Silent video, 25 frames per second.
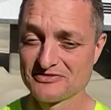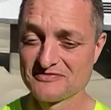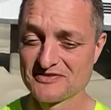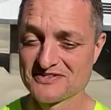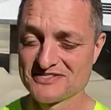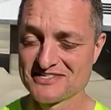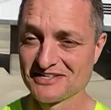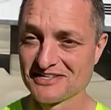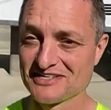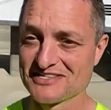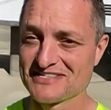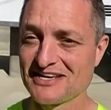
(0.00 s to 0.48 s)
of
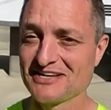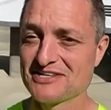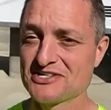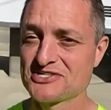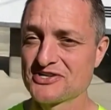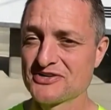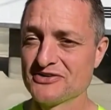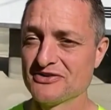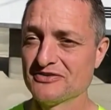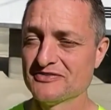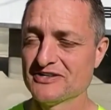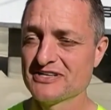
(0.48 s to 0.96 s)

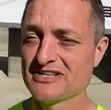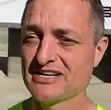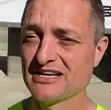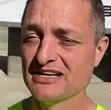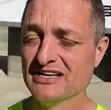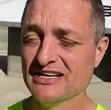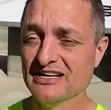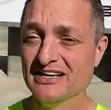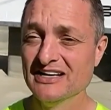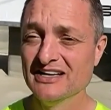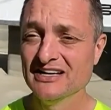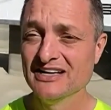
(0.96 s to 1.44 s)
facilitation of it.
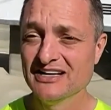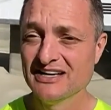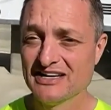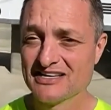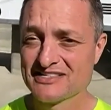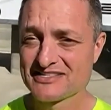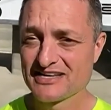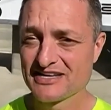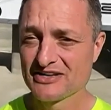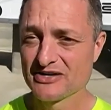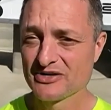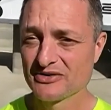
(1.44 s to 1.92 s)

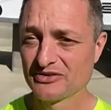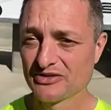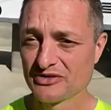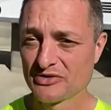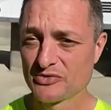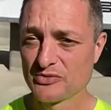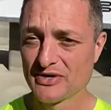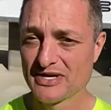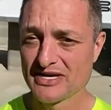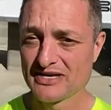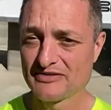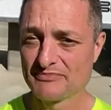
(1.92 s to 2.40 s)
So,
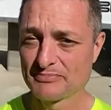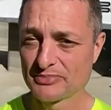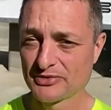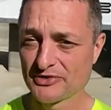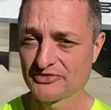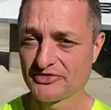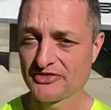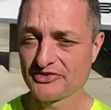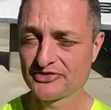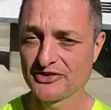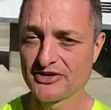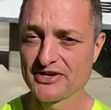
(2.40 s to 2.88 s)
look, we're
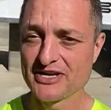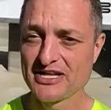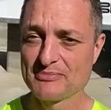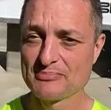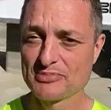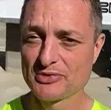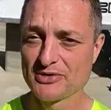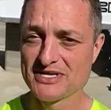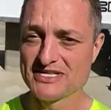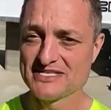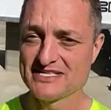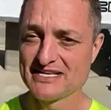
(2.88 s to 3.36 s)

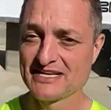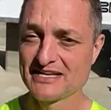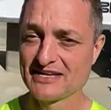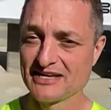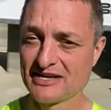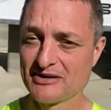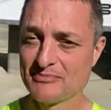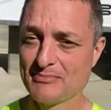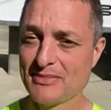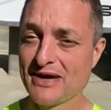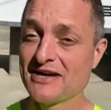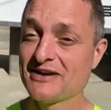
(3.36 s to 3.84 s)
3D printing
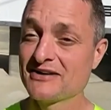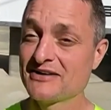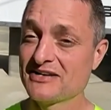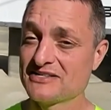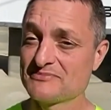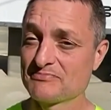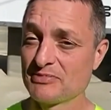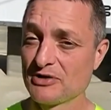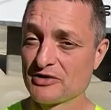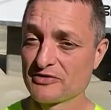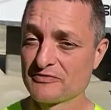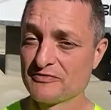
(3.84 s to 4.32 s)
an
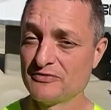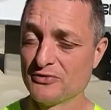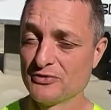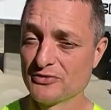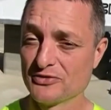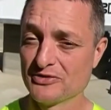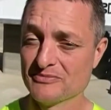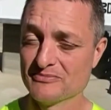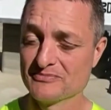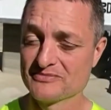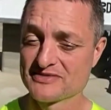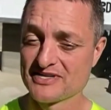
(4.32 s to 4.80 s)
amenities block
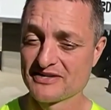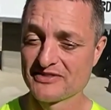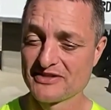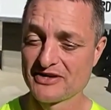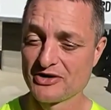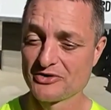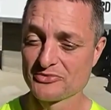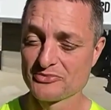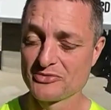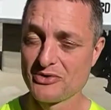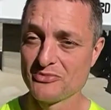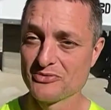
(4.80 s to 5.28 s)
for them. So
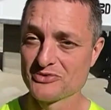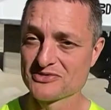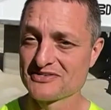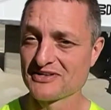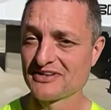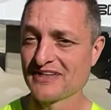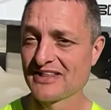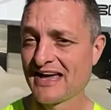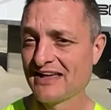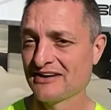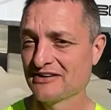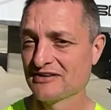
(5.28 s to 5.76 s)
the old one was
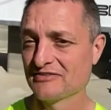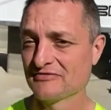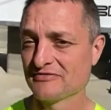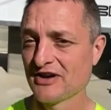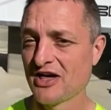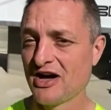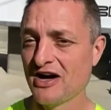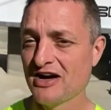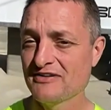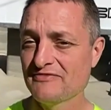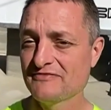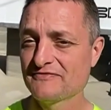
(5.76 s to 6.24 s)
at end of
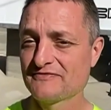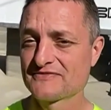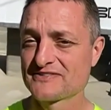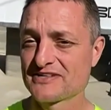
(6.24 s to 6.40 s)
life.